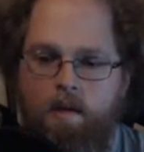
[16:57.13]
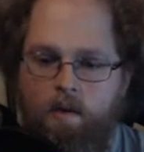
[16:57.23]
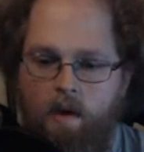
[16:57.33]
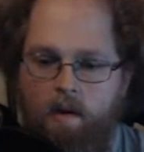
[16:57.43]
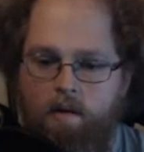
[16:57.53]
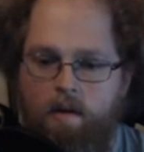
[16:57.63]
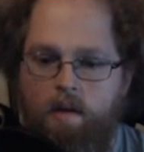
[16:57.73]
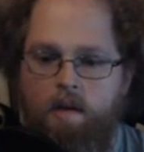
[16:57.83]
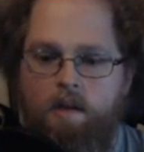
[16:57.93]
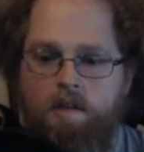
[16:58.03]
Okay.
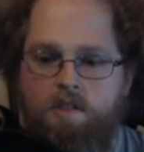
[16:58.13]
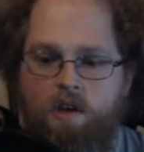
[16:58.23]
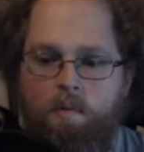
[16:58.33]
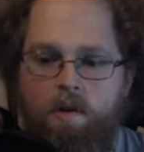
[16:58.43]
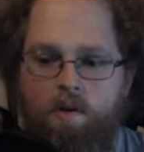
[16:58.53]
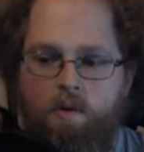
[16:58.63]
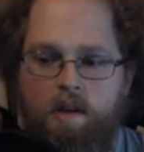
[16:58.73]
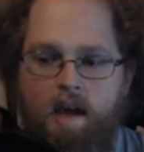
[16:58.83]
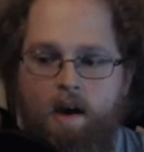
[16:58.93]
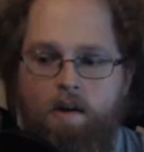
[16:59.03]
So I'm going to go
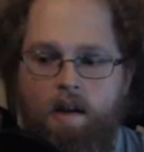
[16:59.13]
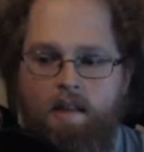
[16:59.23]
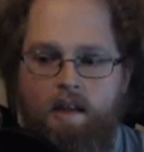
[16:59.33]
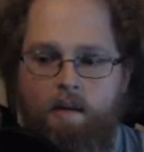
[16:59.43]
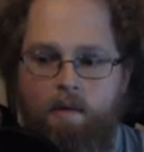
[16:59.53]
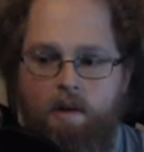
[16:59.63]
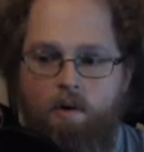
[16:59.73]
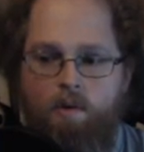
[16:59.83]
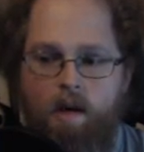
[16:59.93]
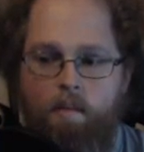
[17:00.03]
down and then I'm going to
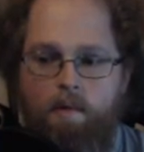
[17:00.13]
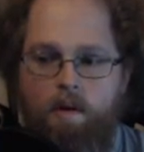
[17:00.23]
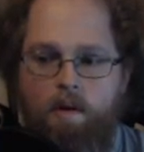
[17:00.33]
hold up.